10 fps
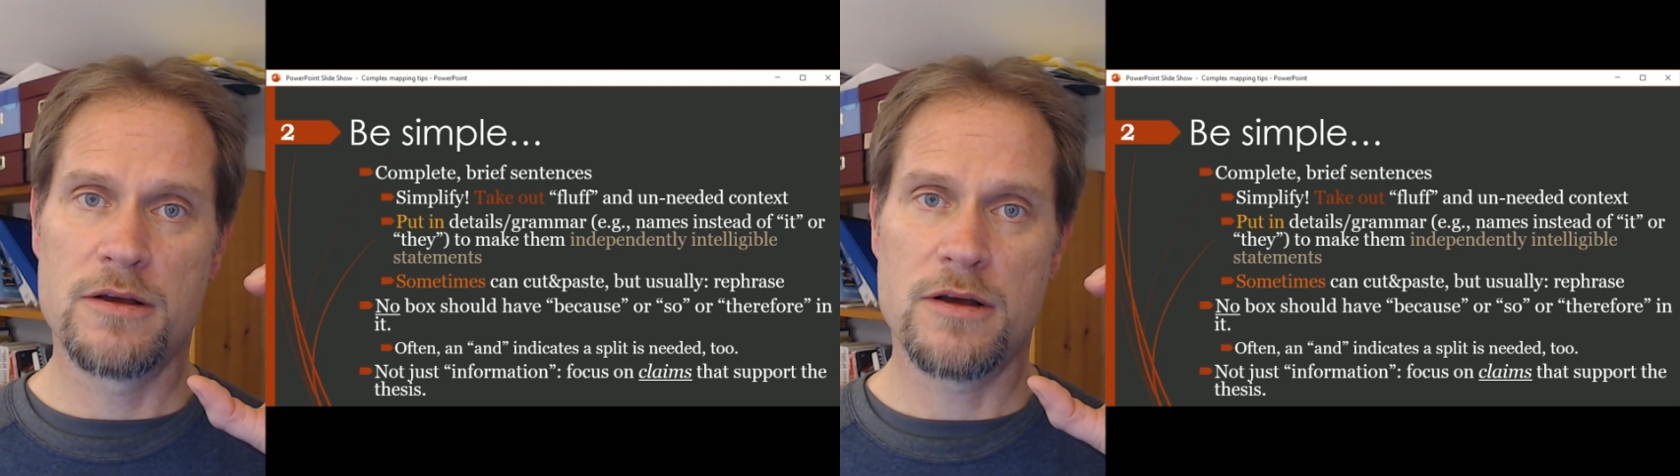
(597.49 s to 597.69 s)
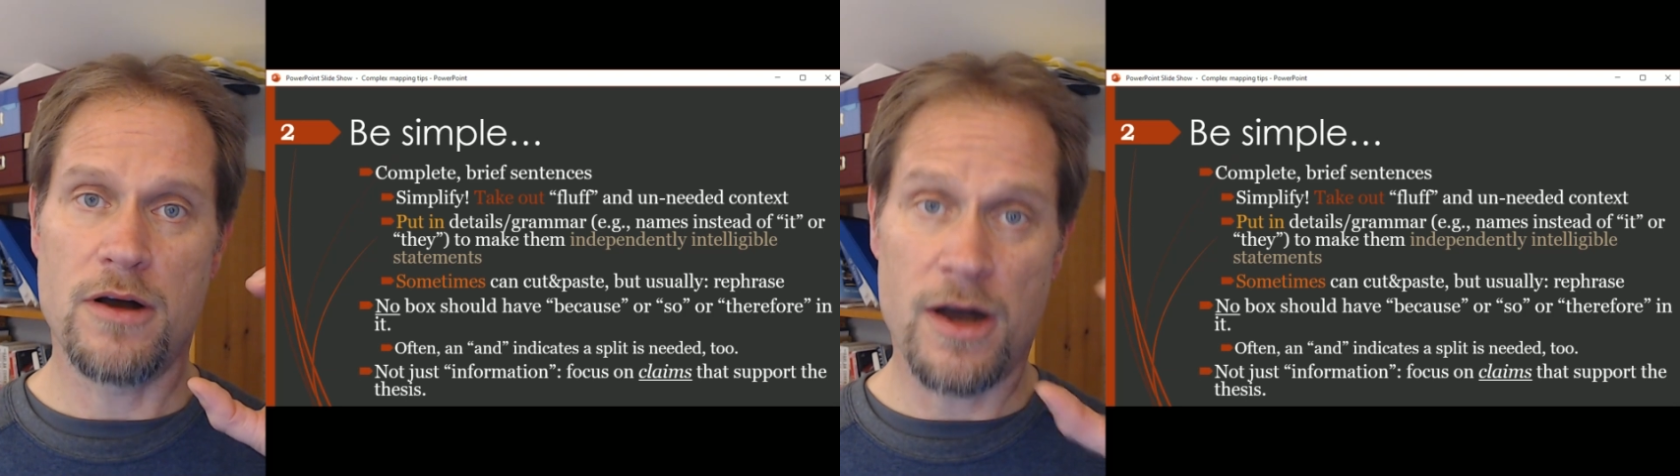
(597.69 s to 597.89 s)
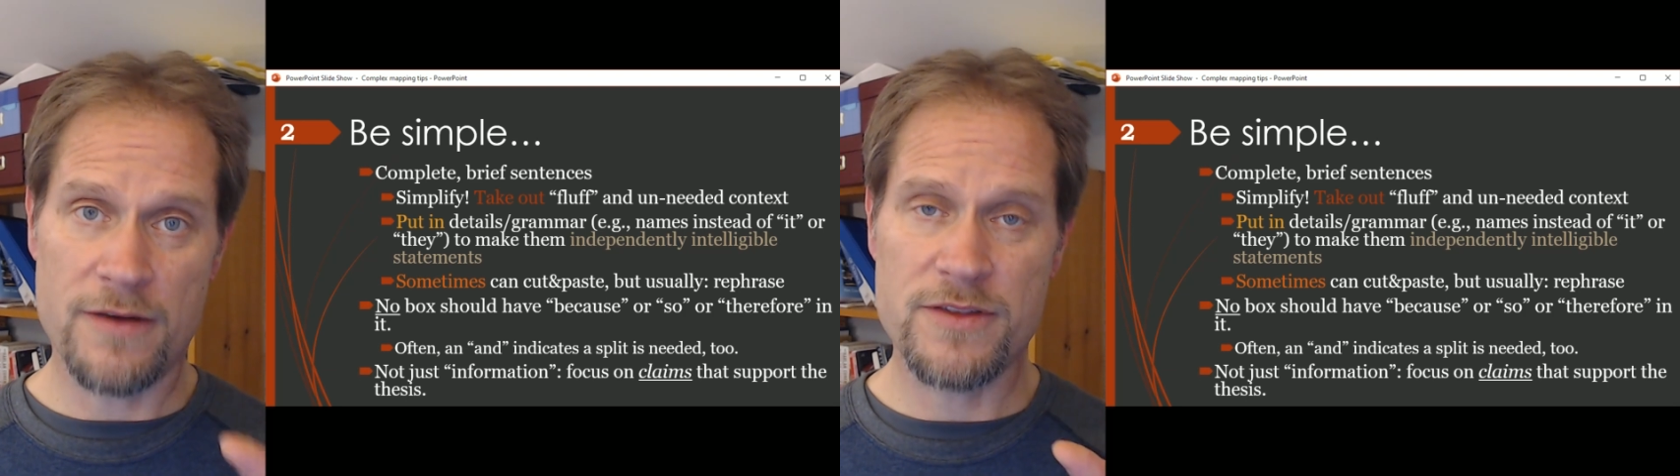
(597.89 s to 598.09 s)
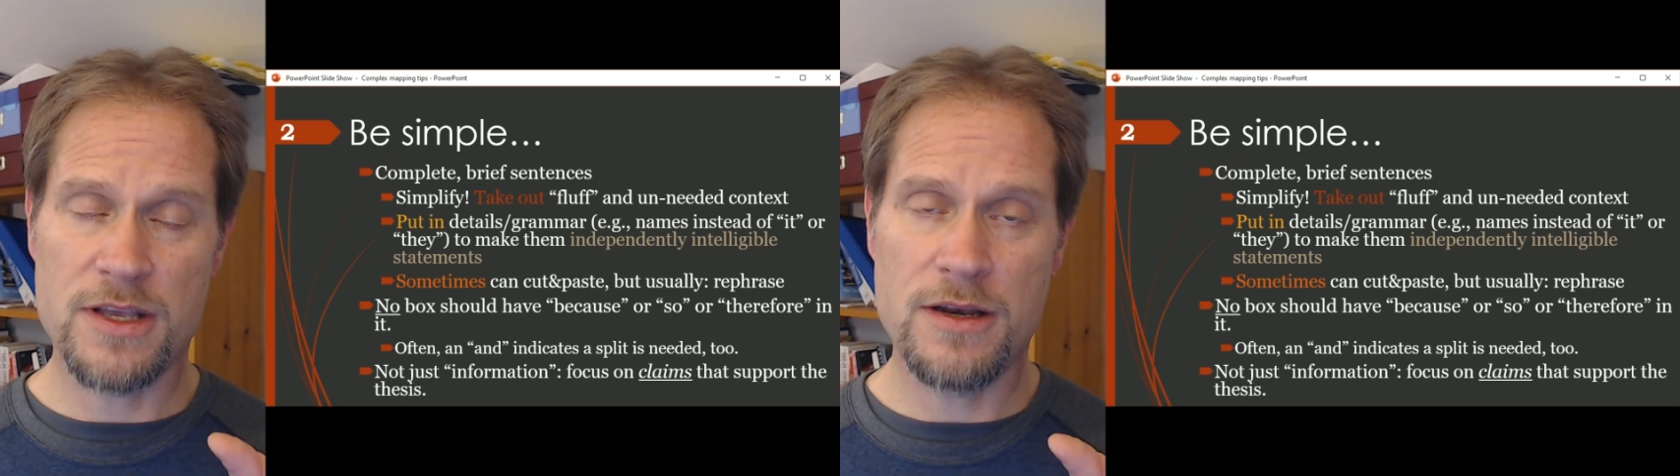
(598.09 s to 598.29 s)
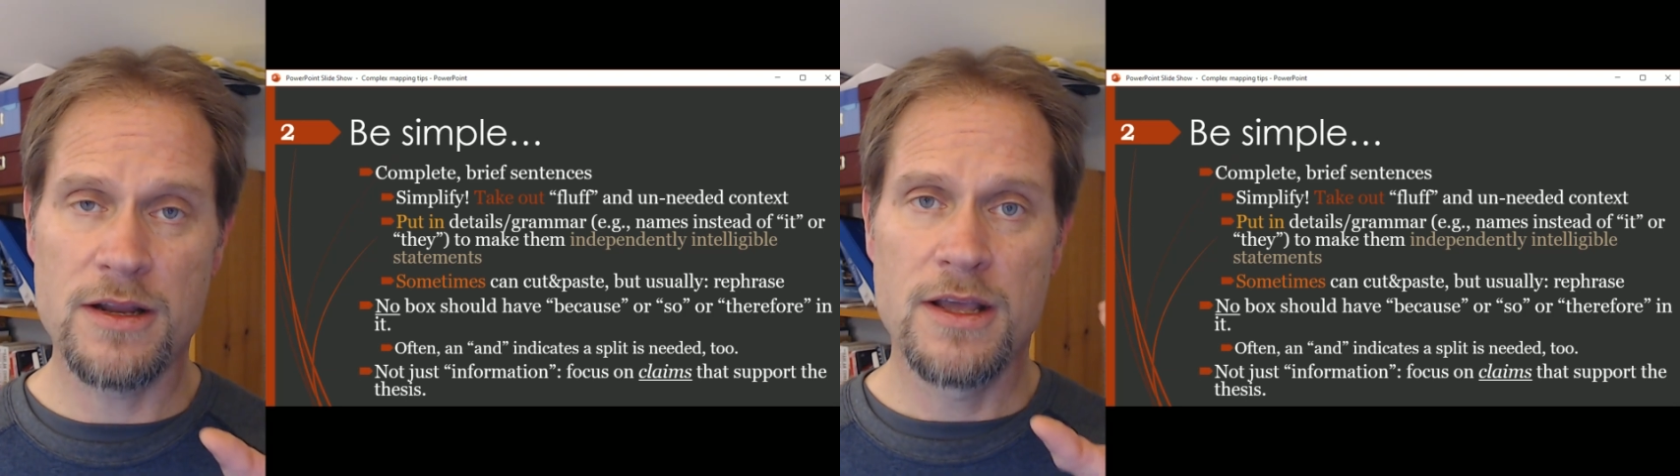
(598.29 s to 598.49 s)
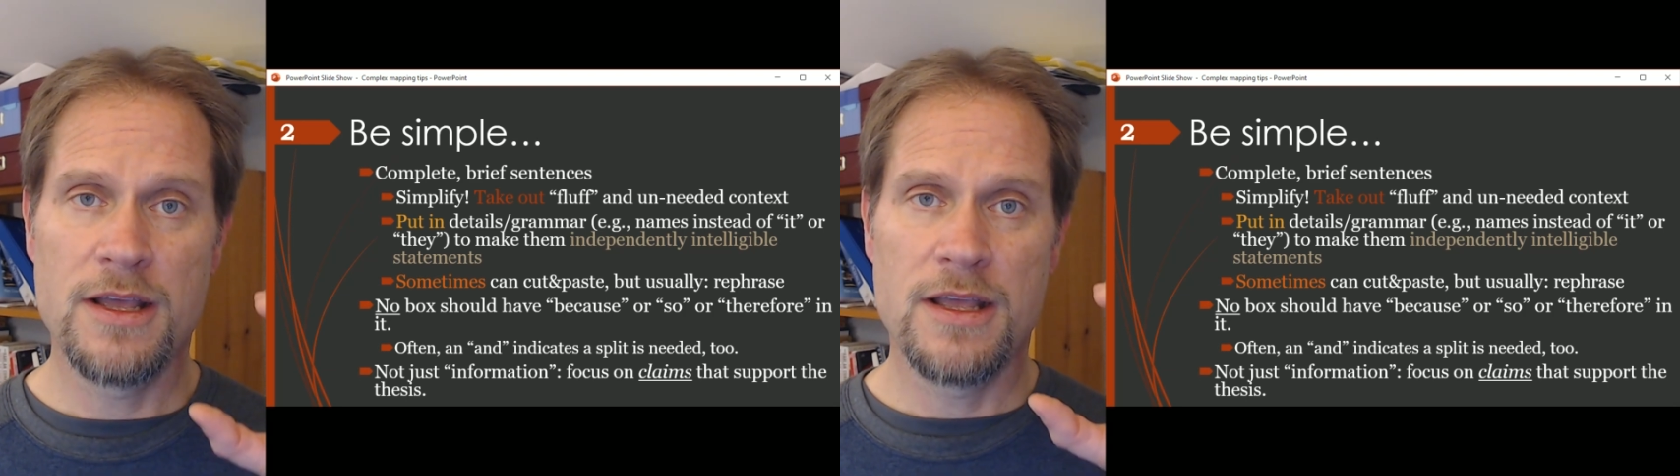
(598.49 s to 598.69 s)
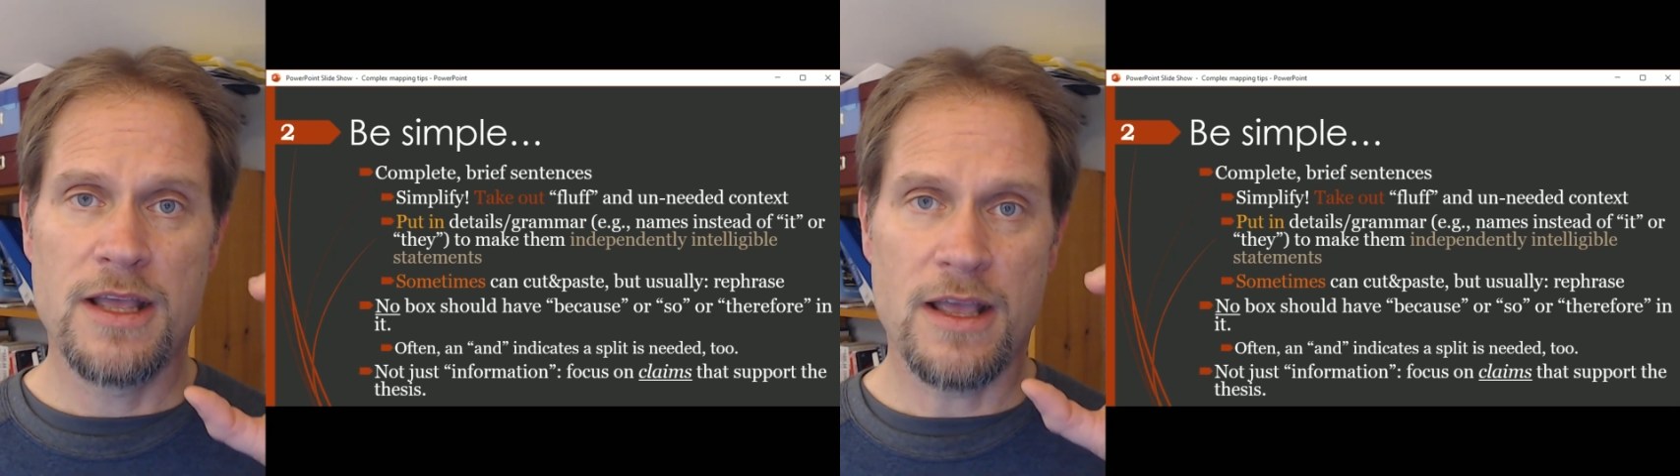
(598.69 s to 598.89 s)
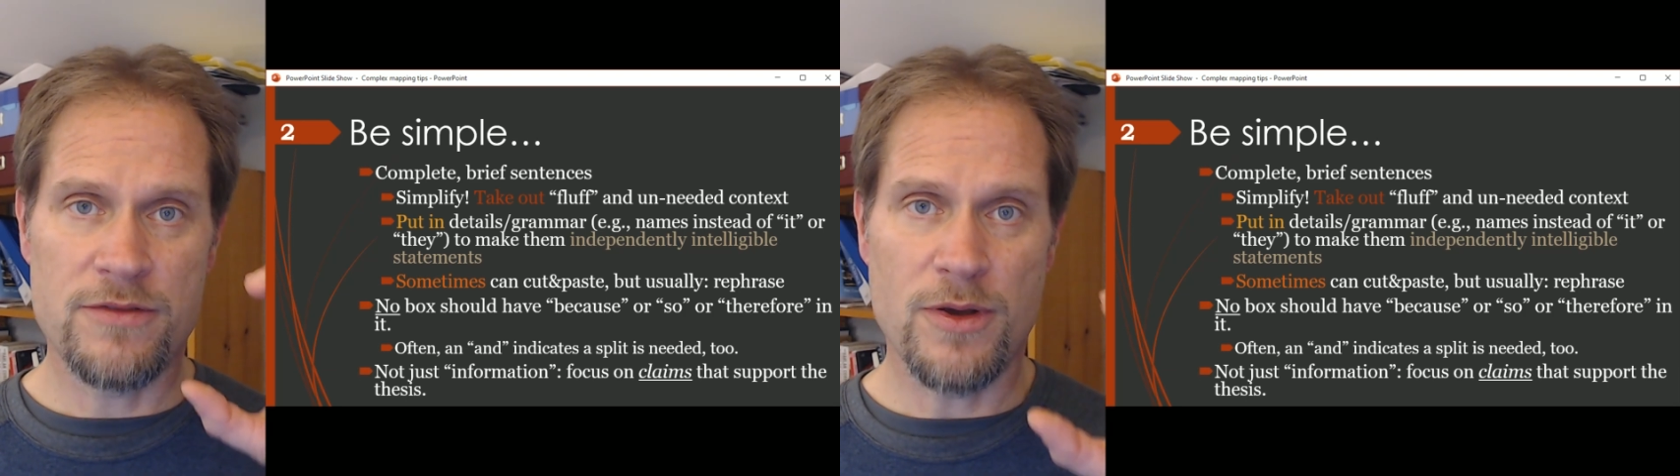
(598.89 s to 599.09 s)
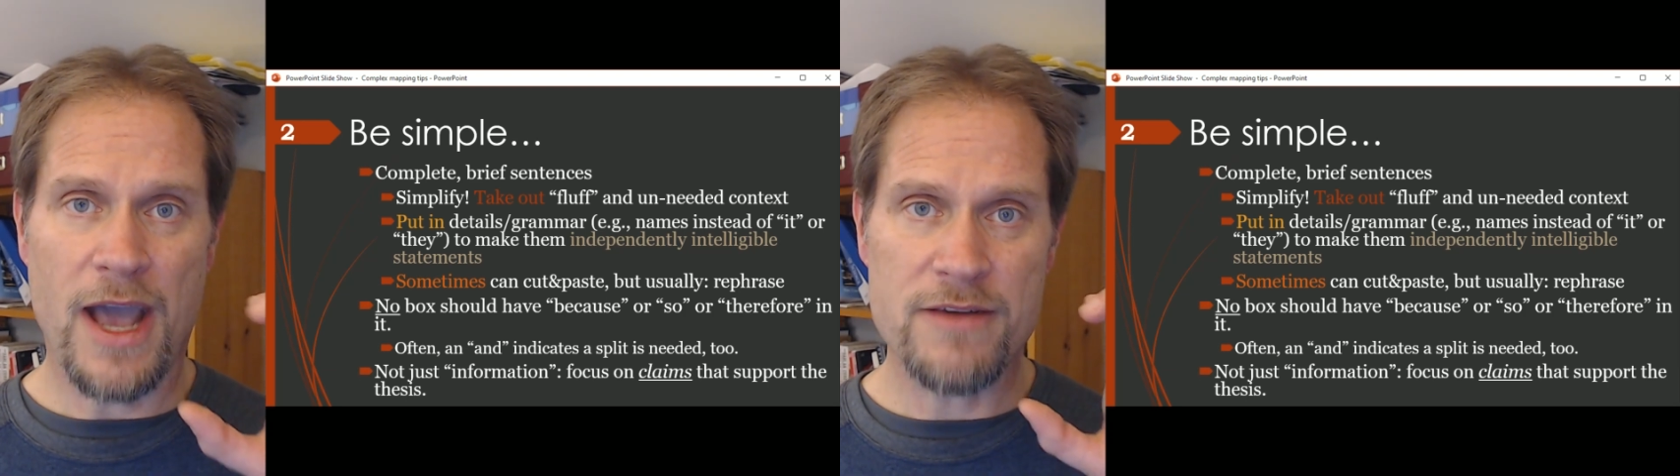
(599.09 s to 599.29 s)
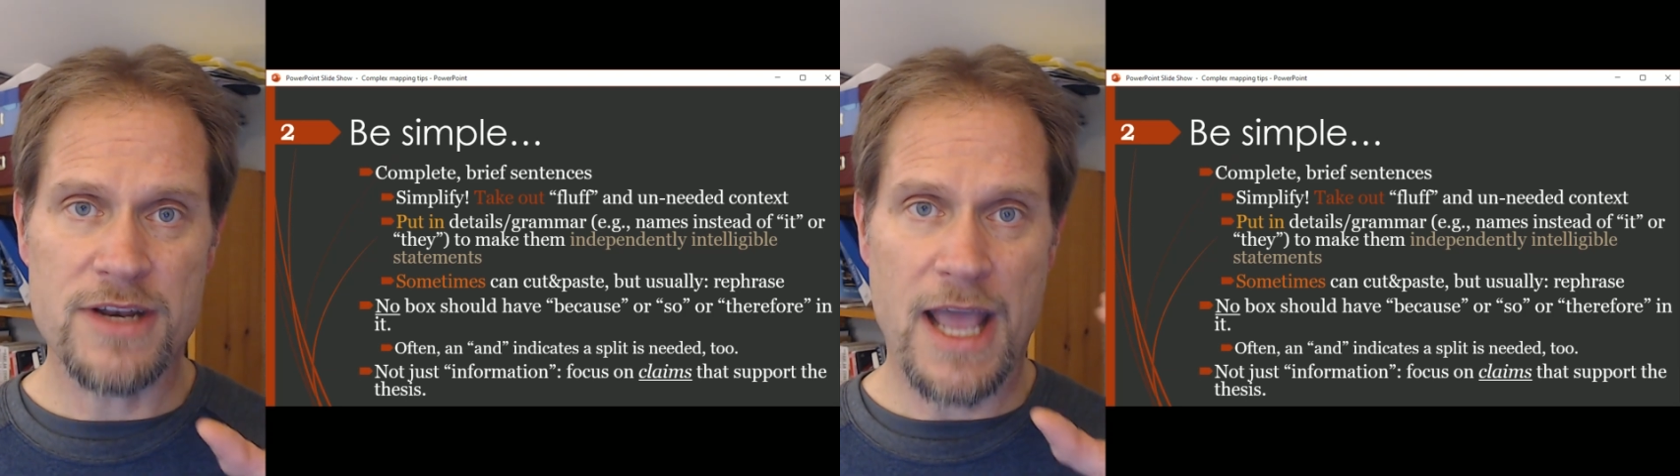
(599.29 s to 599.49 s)
often if you have
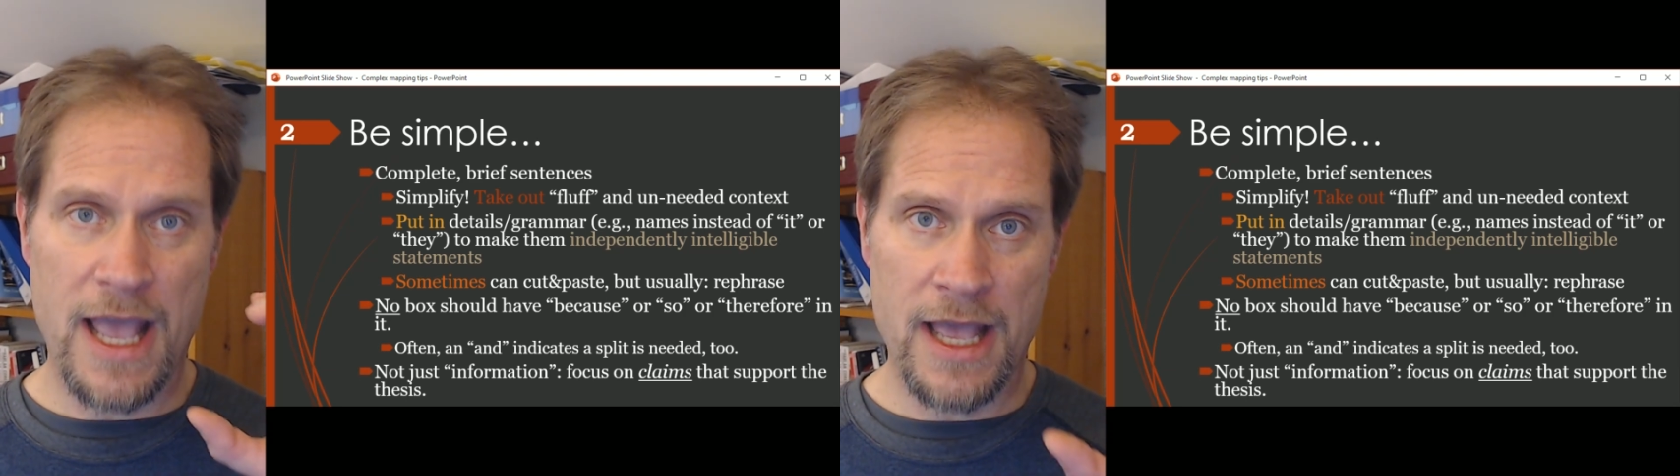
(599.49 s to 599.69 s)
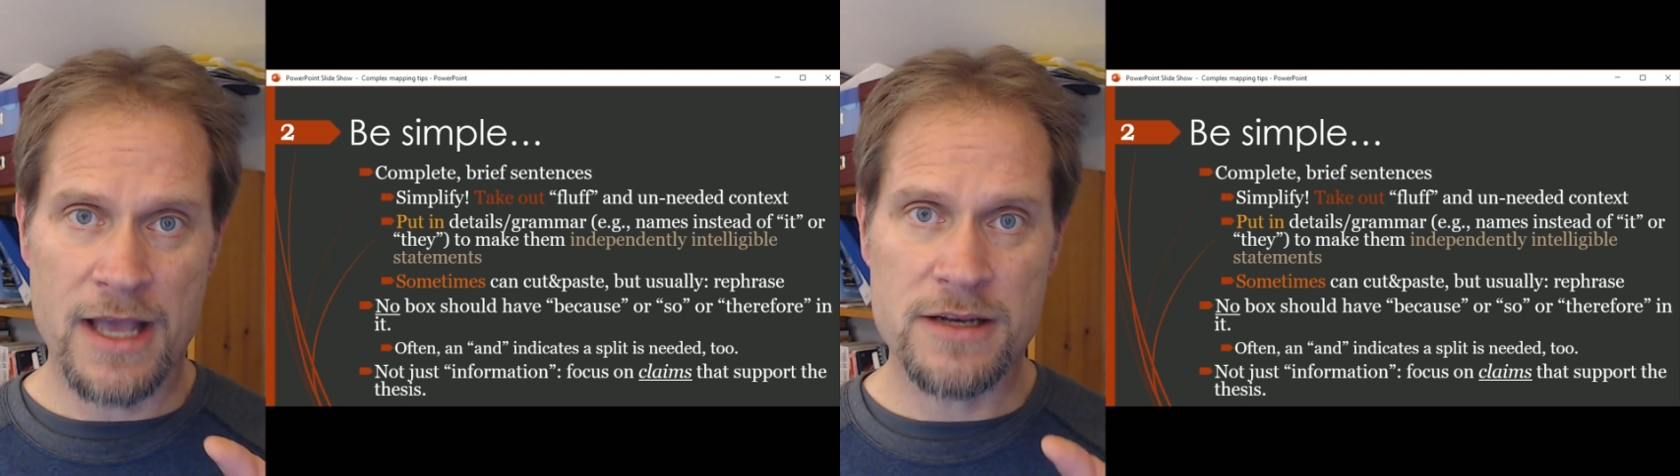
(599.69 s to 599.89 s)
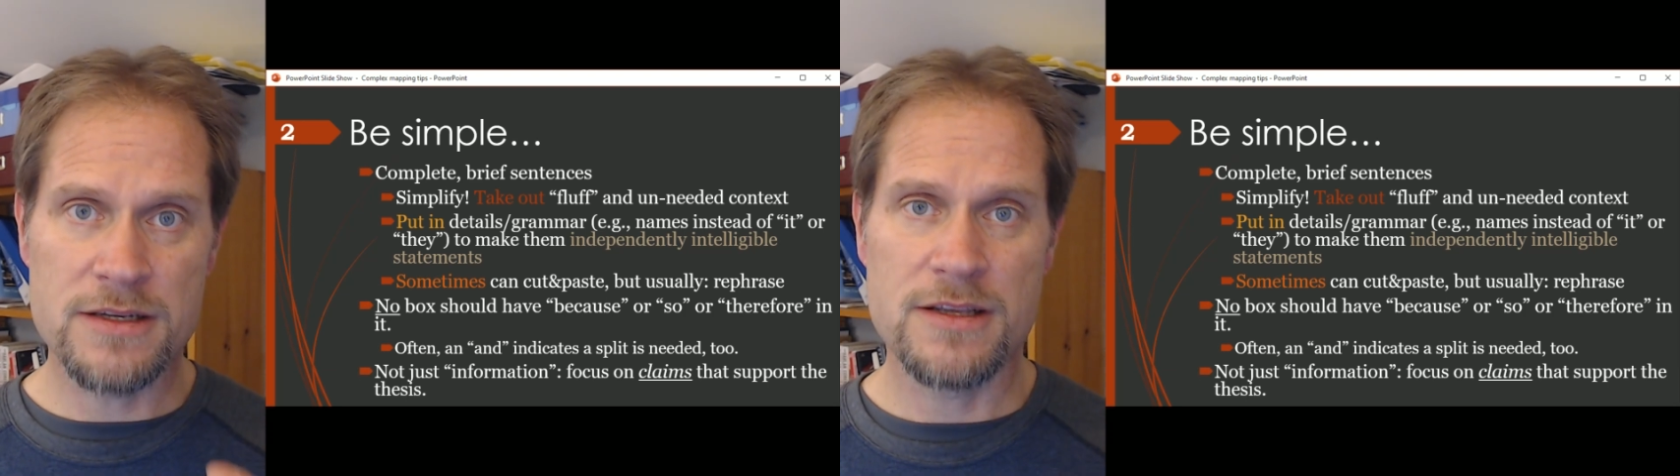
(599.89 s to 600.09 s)
an and